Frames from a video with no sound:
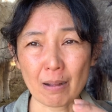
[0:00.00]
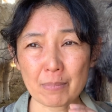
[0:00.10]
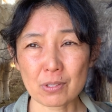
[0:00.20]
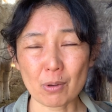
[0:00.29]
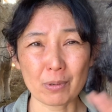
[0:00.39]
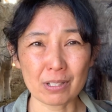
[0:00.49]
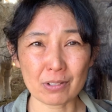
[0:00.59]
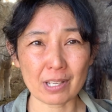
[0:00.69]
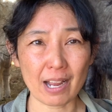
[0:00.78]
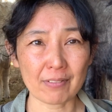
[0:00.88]
So we
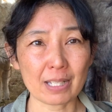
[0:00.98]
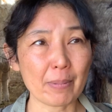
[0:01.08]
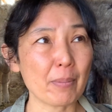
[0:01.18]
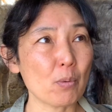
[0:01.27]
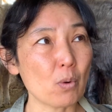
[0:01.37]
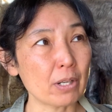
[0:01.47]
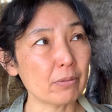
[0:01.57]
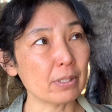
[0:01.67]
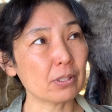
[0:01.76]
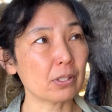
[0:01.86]
usually have like maybe 1
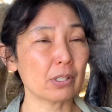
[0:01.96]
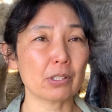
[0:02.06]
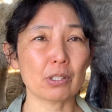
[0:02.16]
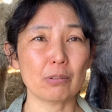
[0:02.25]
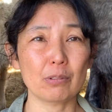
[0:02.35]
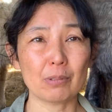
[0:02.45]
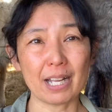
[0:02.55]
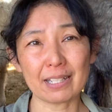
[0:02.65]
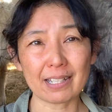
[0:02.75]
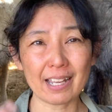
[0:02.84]
rooster to
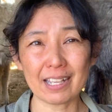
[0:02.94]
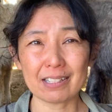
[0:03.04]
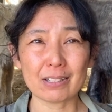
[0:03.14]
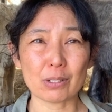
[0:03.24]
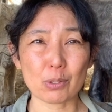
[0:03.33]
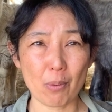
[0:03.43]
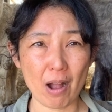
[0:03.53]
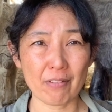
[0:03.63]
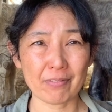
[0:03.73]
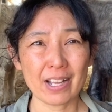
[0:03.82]
like 8 to
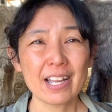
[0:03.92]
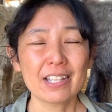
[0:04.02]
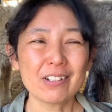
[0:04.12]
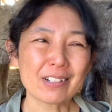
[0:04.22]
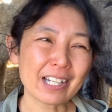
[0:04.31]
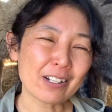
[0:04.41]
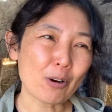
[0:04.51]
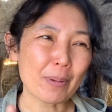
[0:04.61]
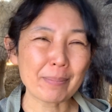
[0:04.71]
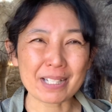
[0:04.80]
12. You can
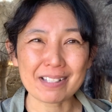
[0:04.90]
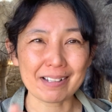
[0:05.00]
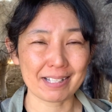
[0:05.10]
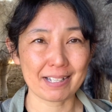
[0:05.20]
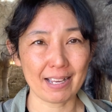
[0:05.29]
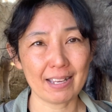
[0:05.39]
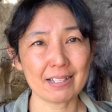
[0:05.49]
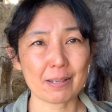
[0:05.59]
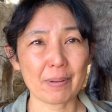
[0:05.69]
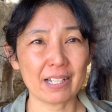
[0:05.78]
go maybe 6 to 8
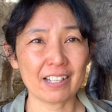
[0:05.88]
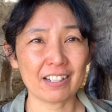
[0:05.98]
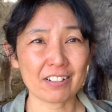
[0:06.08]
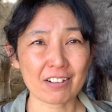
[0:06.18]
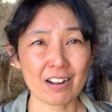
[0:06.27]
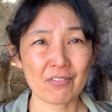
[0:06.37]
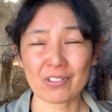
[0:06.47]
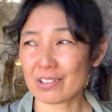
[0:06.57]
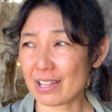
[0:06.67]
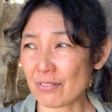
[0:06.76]
depending on your
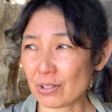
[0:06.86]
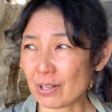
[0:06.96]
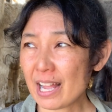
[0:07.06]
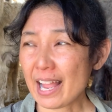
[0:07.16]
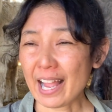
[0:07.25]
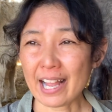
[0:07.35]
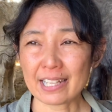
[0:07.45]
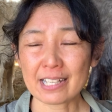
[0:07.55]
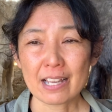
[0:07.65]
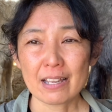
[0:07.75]
comfort level.
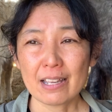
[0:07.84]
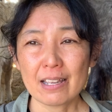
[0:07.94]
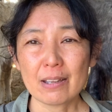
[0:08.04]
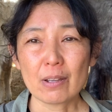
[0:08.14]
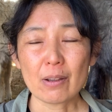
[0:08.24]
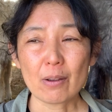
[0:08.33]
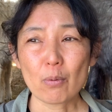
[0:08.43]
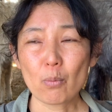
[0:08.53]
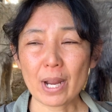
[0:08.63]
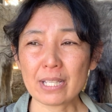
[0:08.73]
And
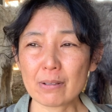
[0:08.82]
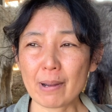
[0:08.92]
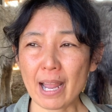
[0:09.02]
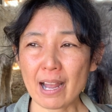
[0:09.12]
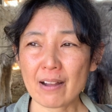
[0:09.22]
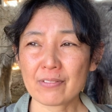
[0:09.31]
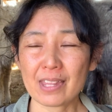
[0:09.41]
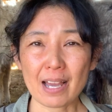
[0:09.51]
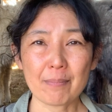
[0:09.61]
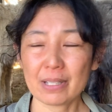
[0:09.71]
when you have
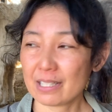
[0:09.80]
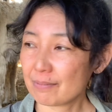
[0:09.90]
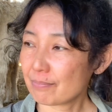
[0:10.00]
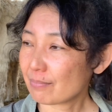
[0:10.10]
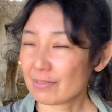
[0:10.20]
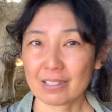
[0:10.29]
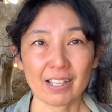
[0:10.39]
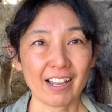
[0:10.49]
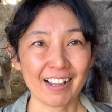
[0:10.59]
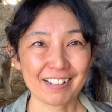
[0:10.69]
that many
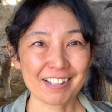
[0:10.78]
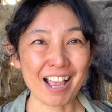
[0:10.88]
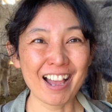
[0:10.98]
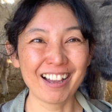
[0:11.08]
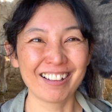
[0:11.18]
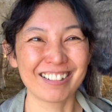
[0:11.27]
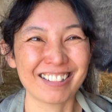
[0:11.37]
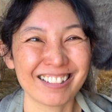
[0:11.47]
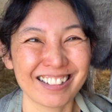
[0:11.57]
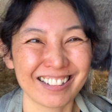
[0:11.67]
hens,
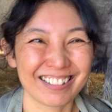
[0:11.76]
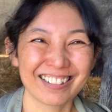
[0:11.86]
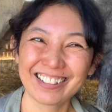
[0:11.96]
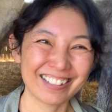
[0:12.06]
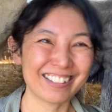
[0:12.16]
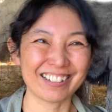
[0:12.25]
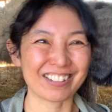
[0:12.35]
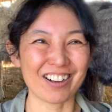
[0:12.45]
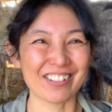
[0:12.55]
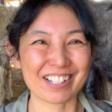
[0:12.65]

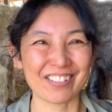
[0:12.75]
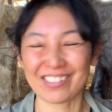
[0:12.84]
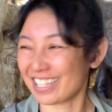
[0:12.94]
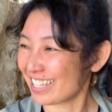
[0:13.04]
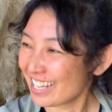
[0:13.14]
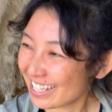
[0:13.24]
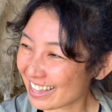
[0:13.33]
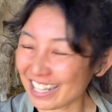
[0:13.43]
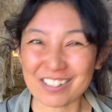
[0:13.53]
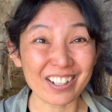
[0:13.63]
there's always something.
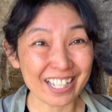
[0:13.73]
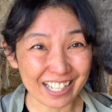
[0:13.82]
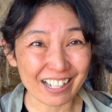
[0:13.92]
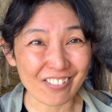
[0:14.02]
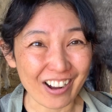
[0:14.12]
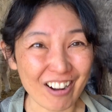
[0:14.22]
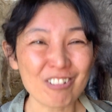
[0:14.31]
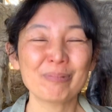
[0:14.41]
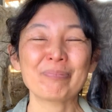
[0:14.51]
That's my guinea fowl.